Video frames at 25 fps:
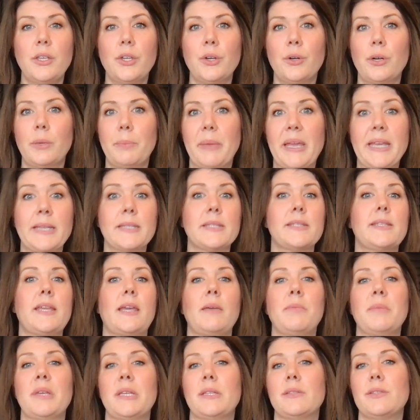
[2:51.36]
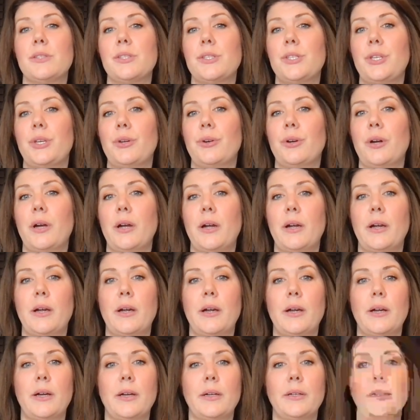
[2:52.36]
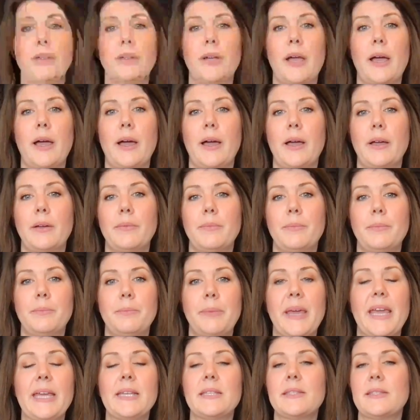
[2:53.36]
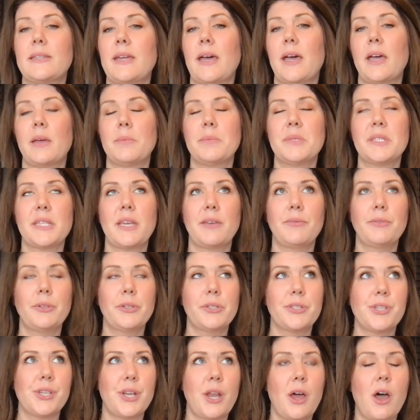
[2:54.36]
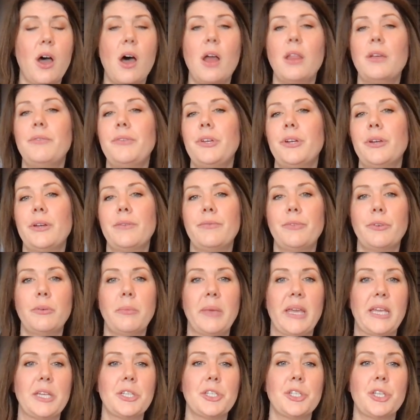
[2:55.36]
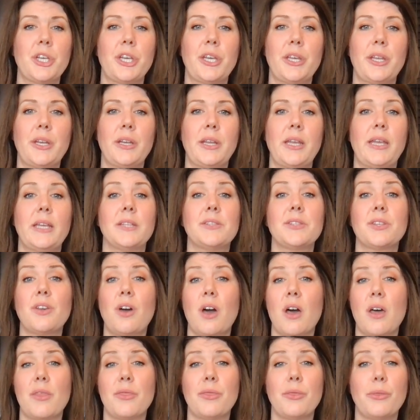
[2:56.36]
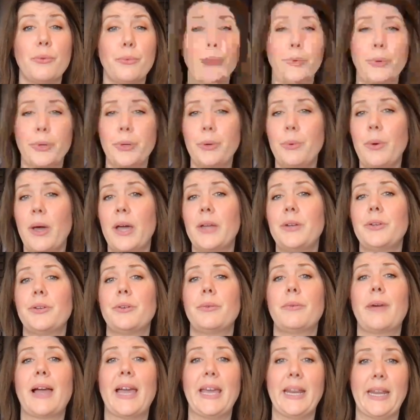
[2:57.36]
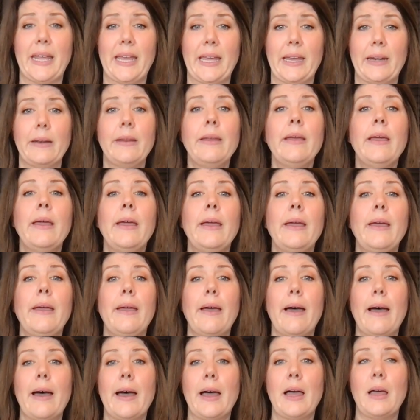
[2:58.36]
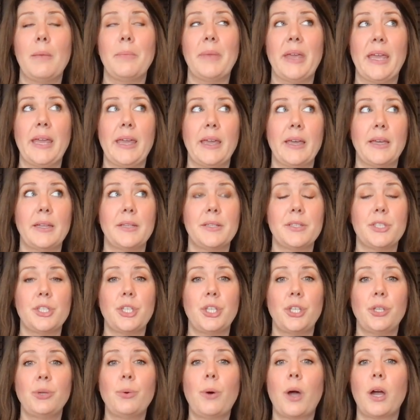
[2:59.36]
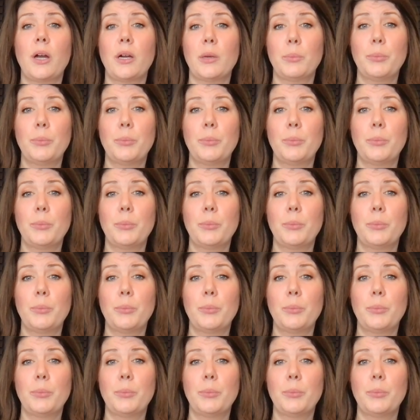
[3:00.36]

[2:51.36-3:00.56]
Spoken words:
bank statements, your pay stubs. They've looked at all of your information. It's gone through underwriting, and you are